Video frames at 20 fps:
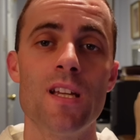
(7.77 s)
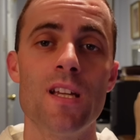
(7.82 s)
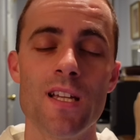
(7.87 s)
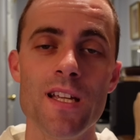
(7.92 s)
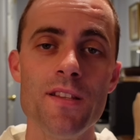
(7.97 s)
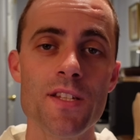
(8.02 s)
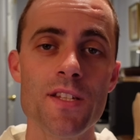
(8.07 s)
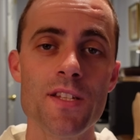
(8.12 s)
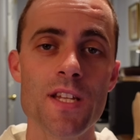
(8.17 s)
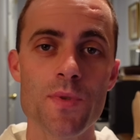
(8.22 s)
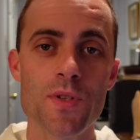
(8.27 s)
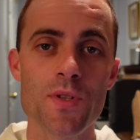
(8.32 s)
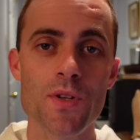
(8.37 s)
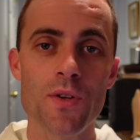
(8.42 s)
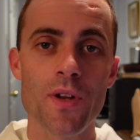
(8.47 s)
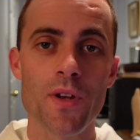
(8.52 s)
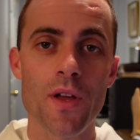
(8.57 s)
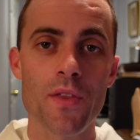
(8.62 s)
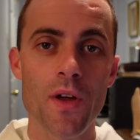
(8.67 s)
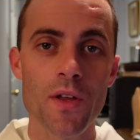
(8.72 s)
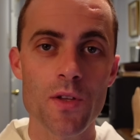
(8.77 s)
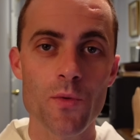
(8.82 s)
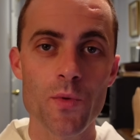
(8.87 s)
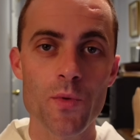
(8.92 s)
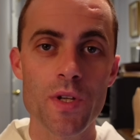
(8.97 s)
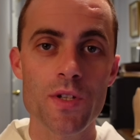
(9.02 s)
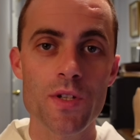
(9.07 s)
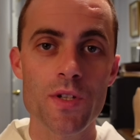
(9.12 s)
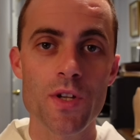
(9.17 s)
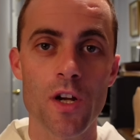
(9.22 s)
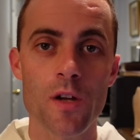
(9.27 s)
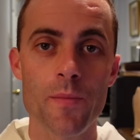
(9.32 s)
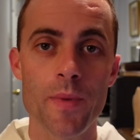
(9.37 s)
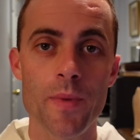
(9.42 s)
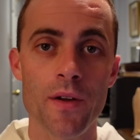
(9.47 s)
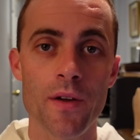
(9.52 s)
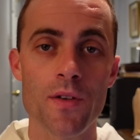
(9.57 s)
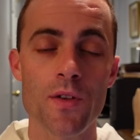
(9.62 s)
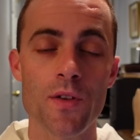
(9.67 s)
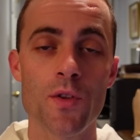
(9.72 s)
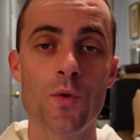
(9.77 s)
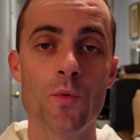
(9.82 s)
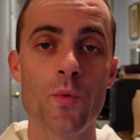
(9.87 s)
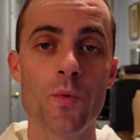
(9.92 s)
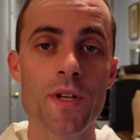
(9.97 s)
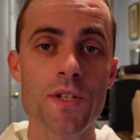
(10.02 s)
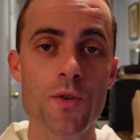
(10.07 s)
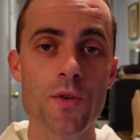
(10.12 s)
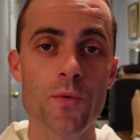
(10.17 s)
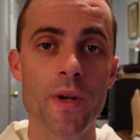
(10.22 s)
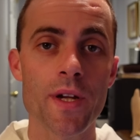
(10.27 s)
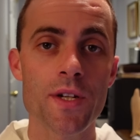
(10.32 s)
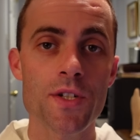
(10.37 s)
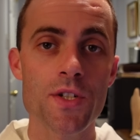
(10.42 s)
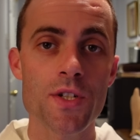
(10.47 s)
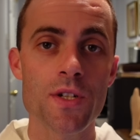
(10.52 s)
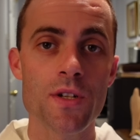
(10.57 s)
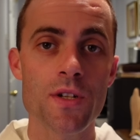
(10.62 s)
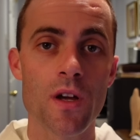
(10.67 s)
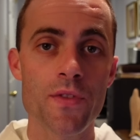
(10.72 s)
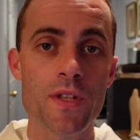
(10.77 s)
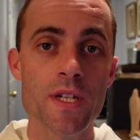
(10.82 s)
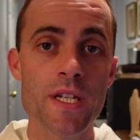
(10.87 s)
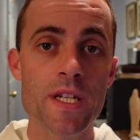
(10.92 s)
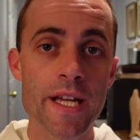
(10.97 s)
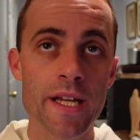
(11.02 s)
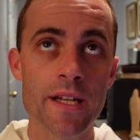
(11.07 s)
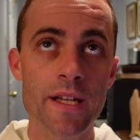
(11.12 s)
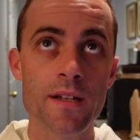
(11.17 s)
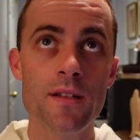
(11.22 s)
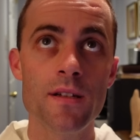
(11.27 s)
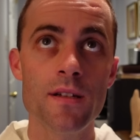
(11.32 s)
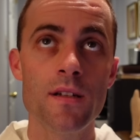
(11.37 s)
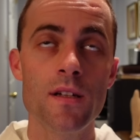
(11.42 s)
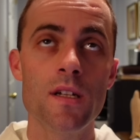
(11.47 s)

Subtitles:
In this episode, I thought that we could talk about the resurrection of the dead,